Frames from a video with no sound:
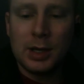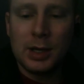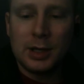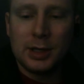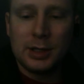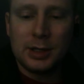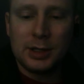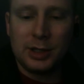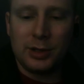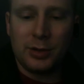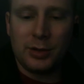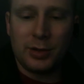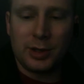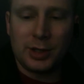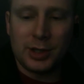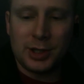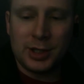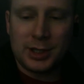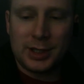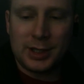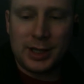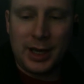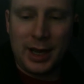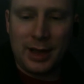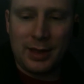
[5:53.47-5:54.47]
Do you
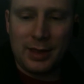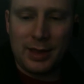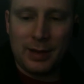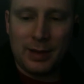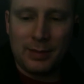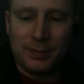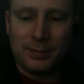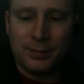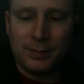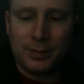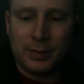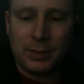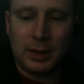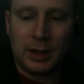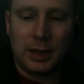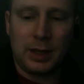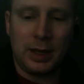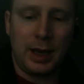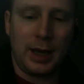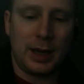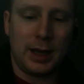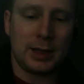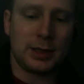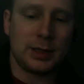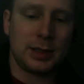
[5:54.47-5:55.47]
understand them? He
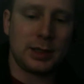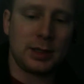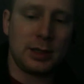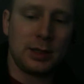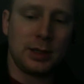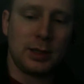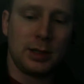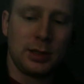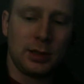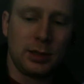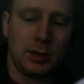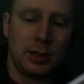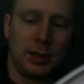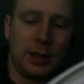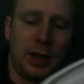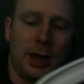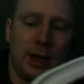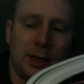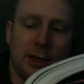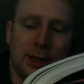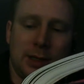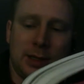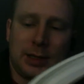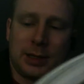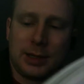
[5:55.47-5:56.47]
asked.
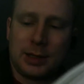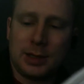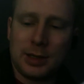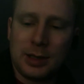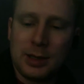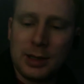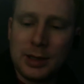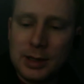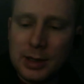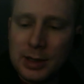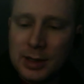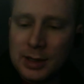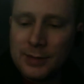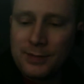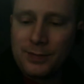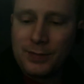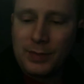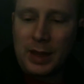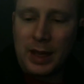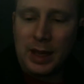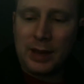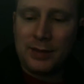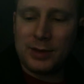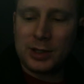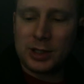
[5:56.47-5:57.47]
Yes.
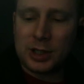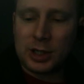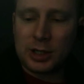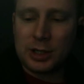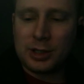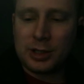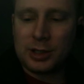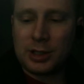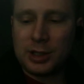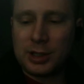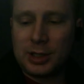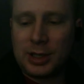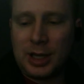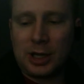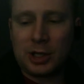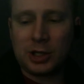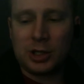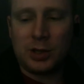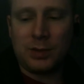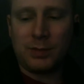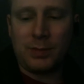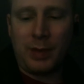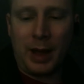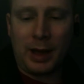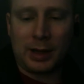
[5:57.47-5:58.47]
Ava turned her attention
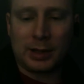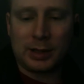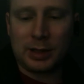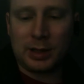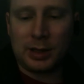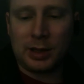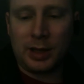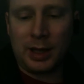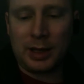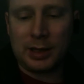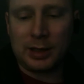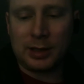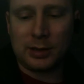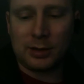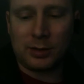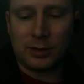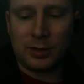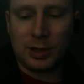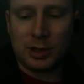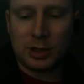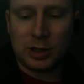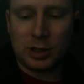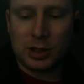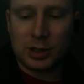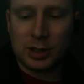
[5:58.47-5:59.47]
back to the lichen
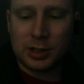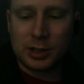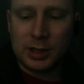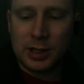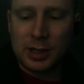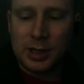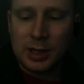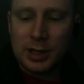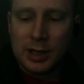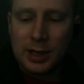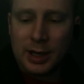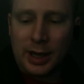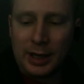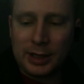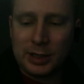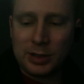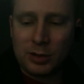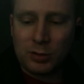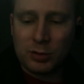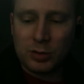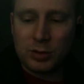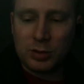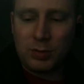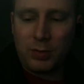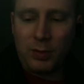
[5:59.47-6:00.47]
creatures. I told
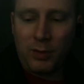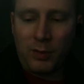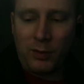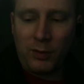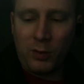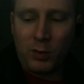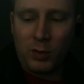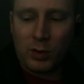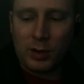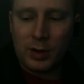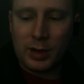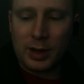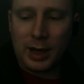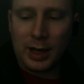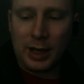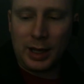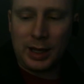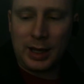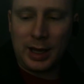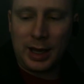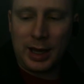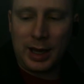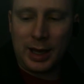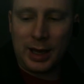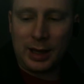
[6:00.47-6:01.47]
you before that I
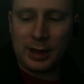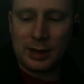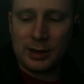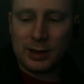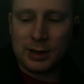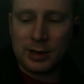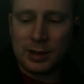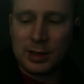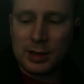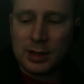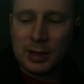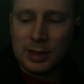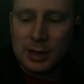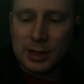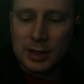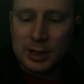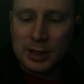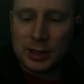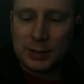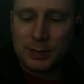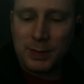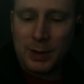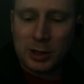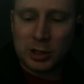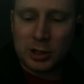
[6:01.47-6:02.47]
can,
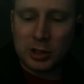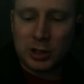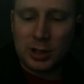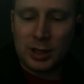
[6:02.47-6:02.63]
especially